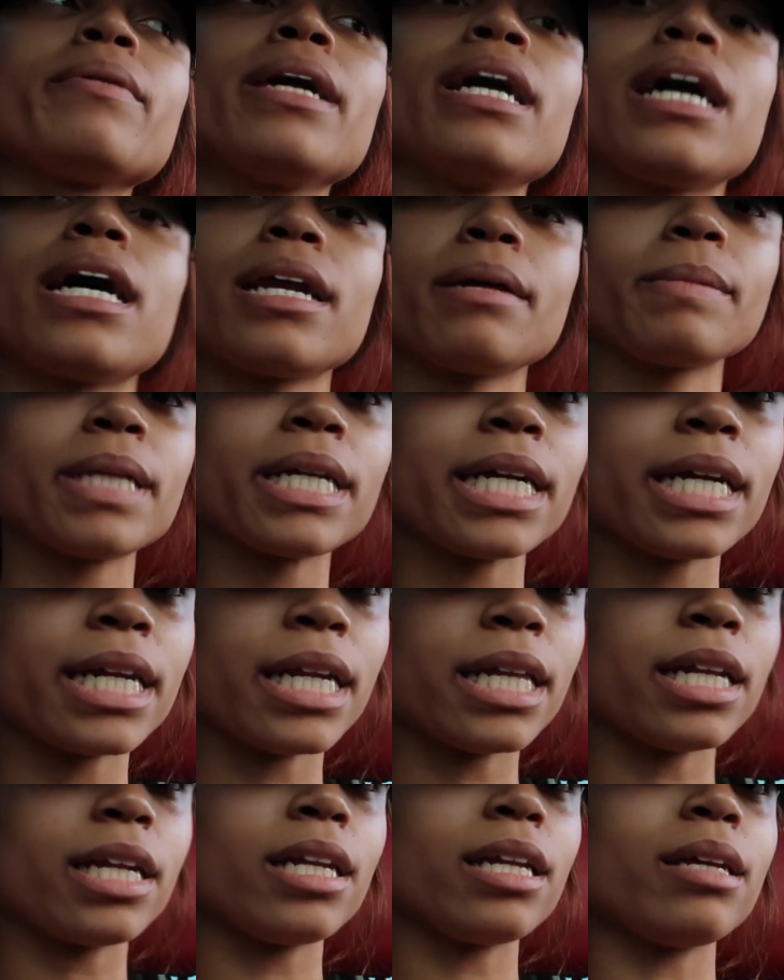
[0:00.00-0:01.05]
we got up there and
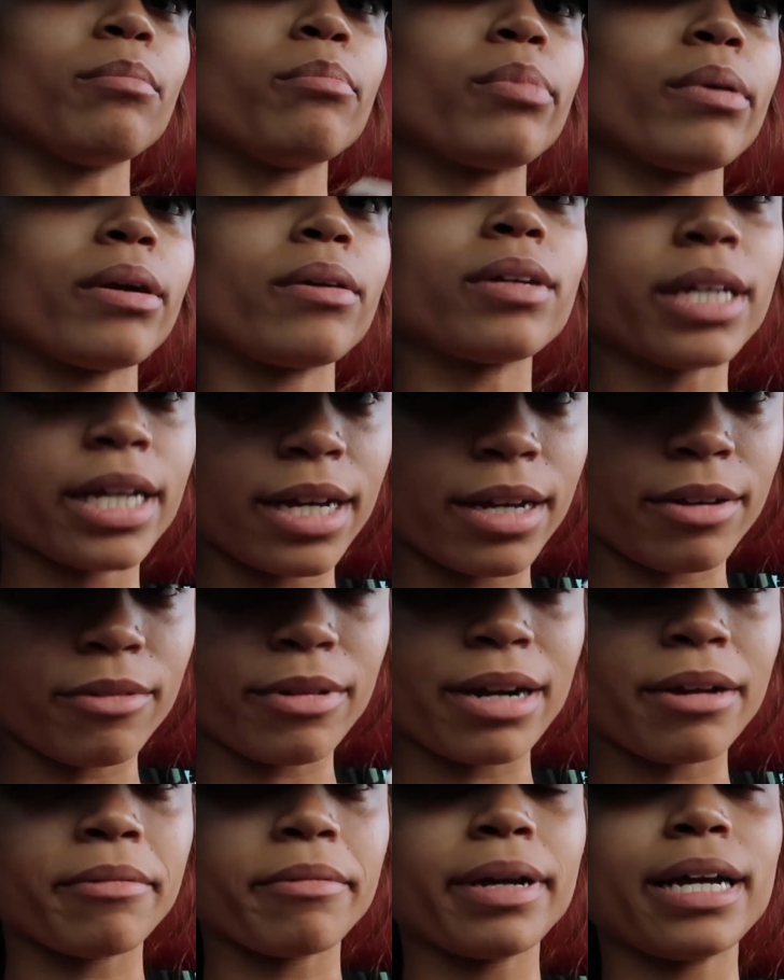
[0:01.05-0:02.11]
it literally broke down
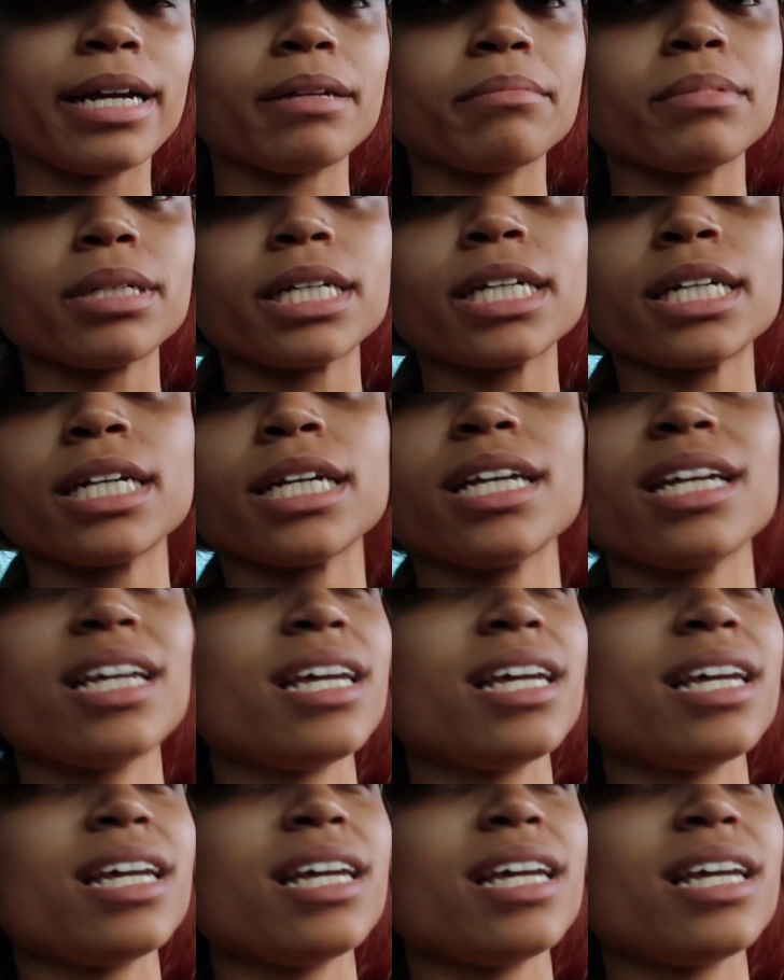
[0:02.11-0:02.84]
right when we got up there.